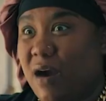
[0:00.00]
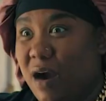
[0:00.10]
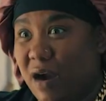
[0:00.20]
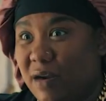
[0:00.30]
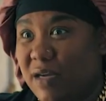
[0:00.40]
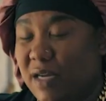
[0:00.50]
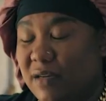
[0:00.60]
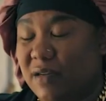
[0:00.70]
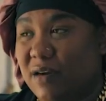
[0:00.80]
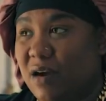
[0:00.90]
hard, and
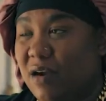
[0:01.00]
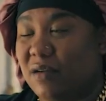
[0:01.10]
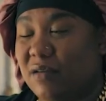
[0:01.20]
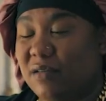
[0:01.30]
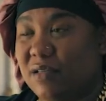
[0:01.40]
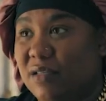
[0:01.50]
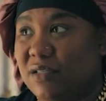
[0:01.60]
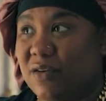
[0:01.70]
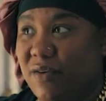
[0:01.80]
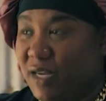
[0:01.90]
the car
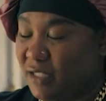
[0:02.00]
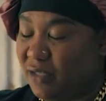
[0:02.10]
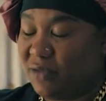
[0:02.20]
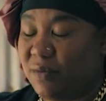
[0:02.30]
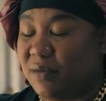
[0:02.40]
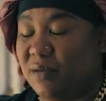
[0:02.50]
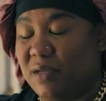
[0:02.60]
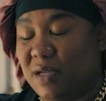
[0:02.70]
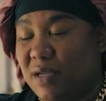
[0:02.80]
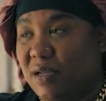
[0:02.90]
just crashed into
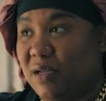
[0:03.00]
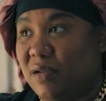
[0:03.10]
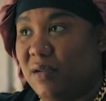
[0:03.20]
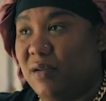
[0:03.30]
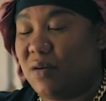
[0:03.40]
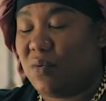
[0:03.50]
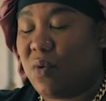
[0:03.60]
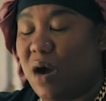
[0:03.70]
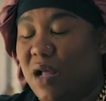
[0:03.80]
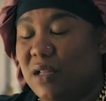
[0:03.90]
a
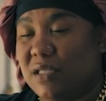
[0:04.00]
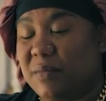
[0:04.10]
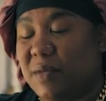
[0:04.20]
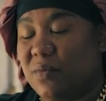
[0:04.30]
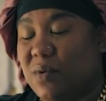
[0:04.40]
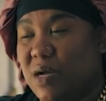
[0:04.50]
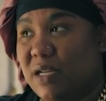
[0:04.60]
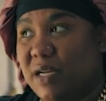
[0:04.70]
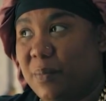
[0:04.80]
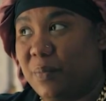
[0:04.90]
wall, a cement wall,
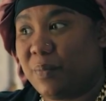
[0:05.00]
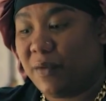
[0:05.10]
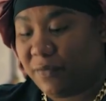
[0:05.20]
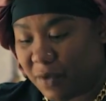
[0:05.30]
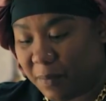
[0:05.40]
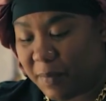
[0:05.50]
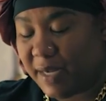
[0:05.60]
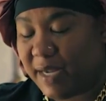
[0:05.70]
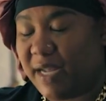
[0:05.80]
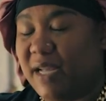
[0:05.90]
and I lifted up
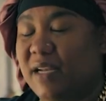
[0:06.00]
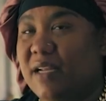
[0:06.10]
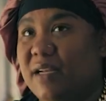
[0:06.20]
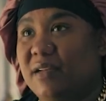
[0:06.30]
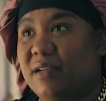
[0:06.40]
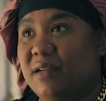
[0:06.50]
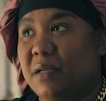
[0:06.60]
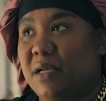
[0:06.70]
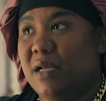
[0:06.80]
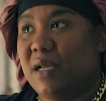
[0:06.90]
my head, and
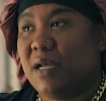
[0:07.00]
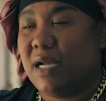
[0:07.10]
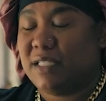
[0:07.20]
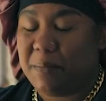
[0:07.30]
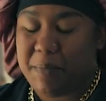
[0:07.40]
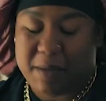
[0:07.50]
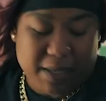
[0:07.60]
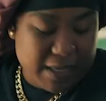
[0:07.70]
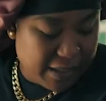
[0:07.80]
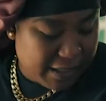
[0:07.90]
I said, "Babe,
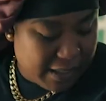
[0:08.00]
I got